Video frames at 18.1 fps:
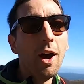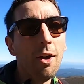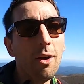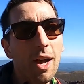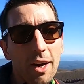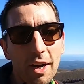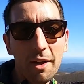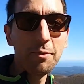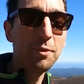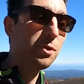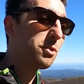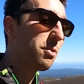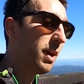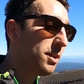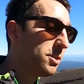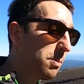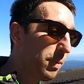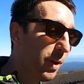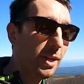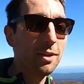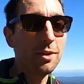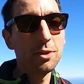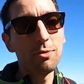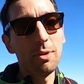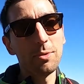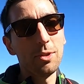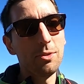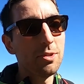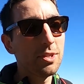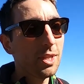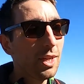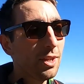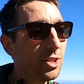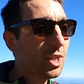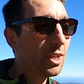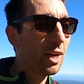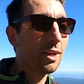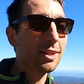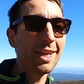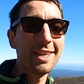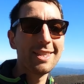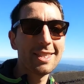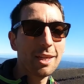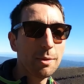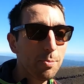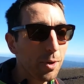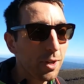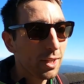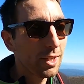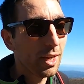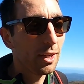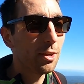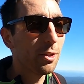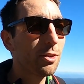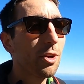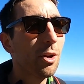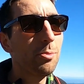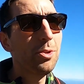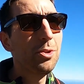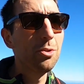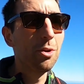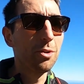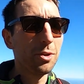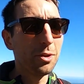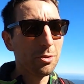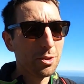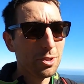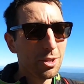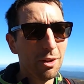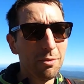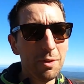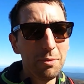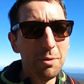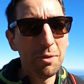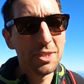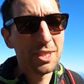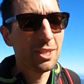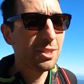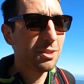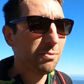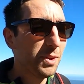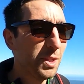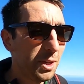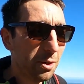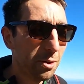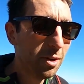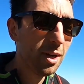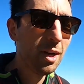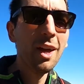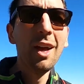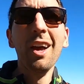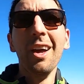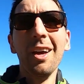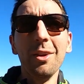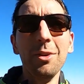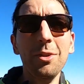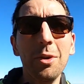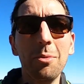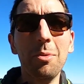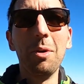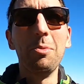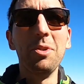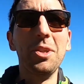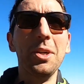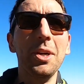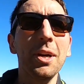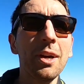All right, and if you're trying to plan your trip to New Zealand, check out nzpocketguide.com, you know all the good stuff. If you see this video, you know what we do.